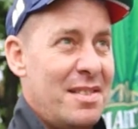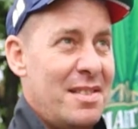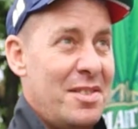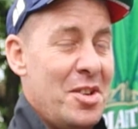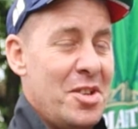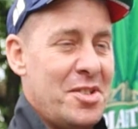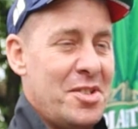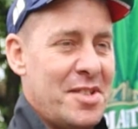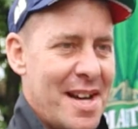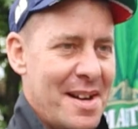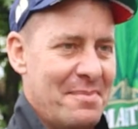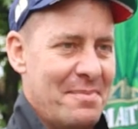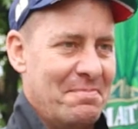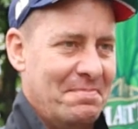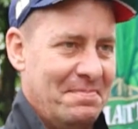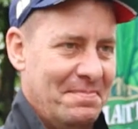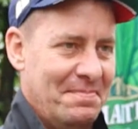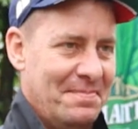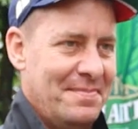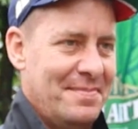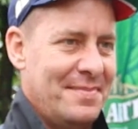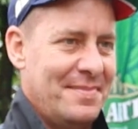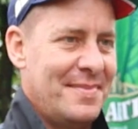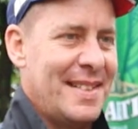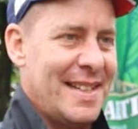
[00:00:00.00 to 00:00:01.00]
third time.
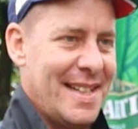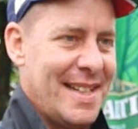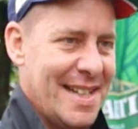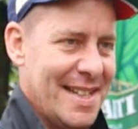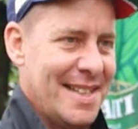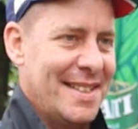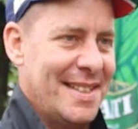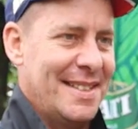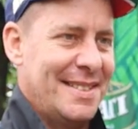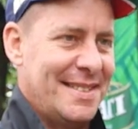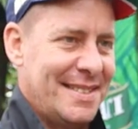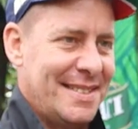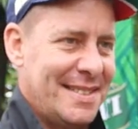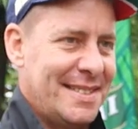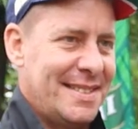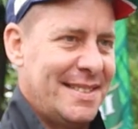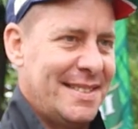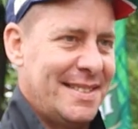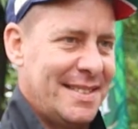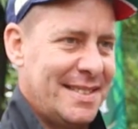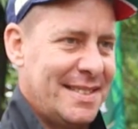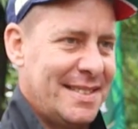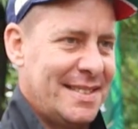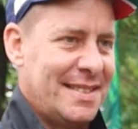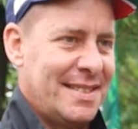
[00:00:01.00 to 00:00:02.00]
Third time. Yeah. Uh,
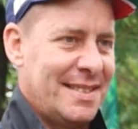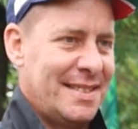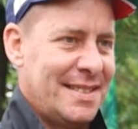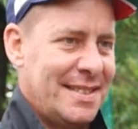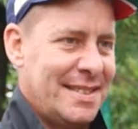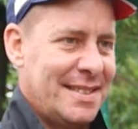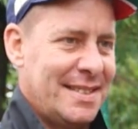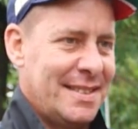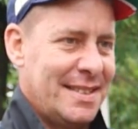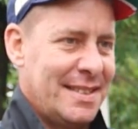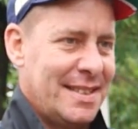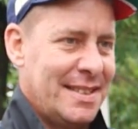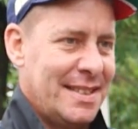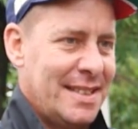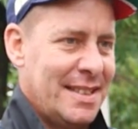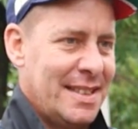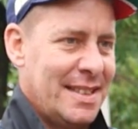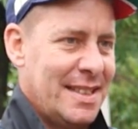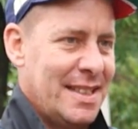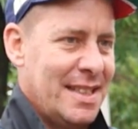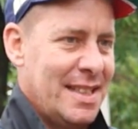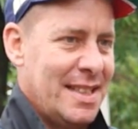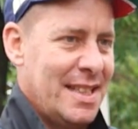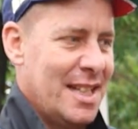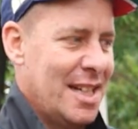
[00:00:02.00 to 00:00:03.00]
but the rest of the team is.
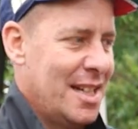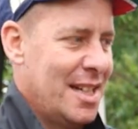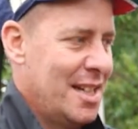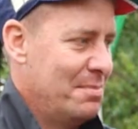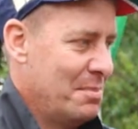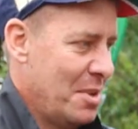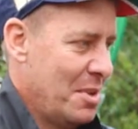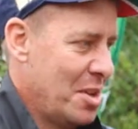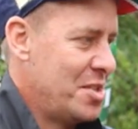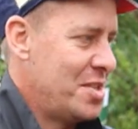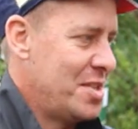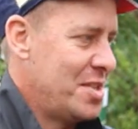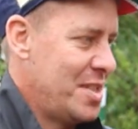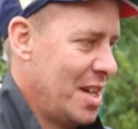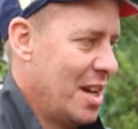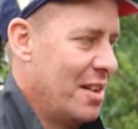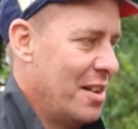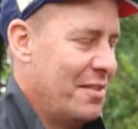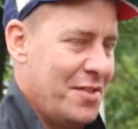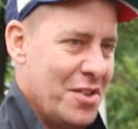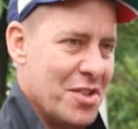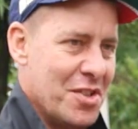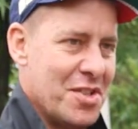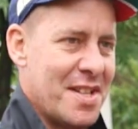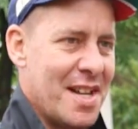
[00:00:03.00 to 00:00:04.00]
first most time. yeah,
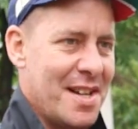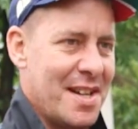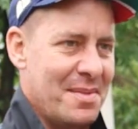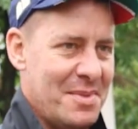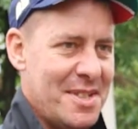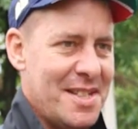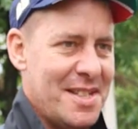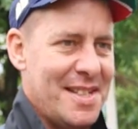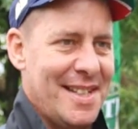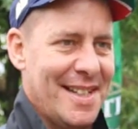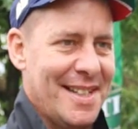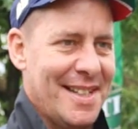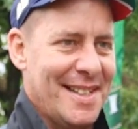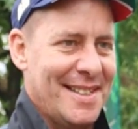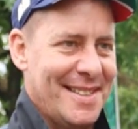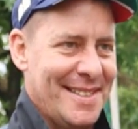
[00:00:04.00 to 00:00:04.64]
first times. Yeah.